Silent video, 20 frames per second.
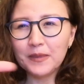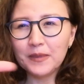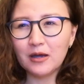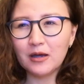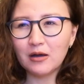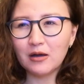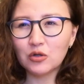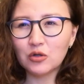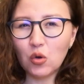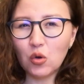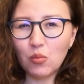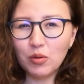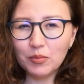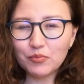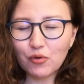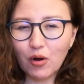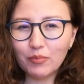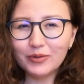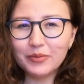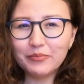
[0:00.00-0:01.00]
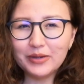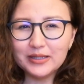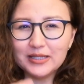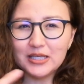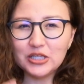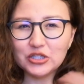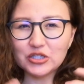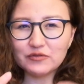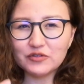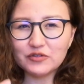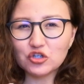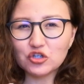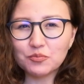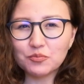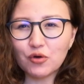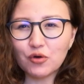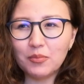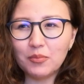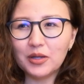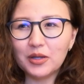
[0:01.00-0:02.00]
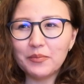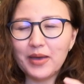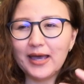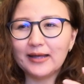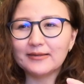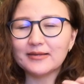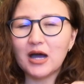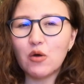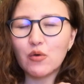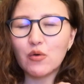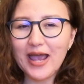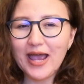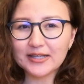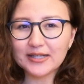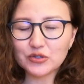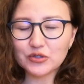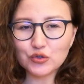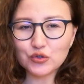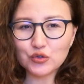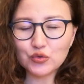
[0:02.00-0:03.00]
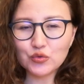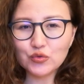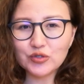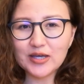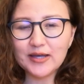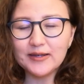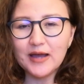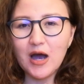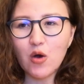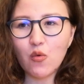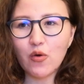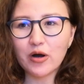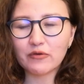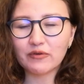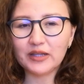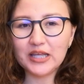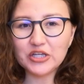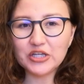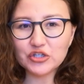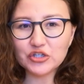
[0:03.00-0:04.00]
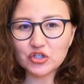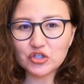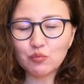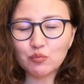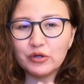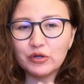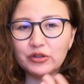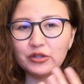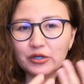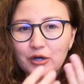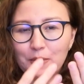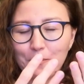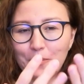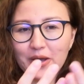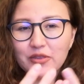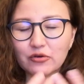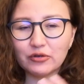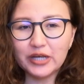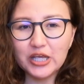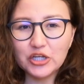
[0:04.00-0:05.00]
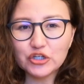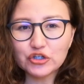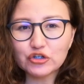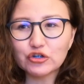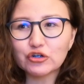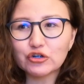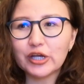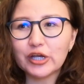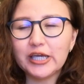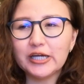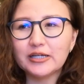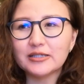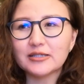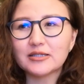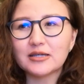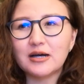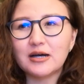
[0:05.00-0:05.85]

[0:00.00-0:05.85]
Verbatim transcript: a global problem, but the individual problem and our attitude and our relationship with the mother nature and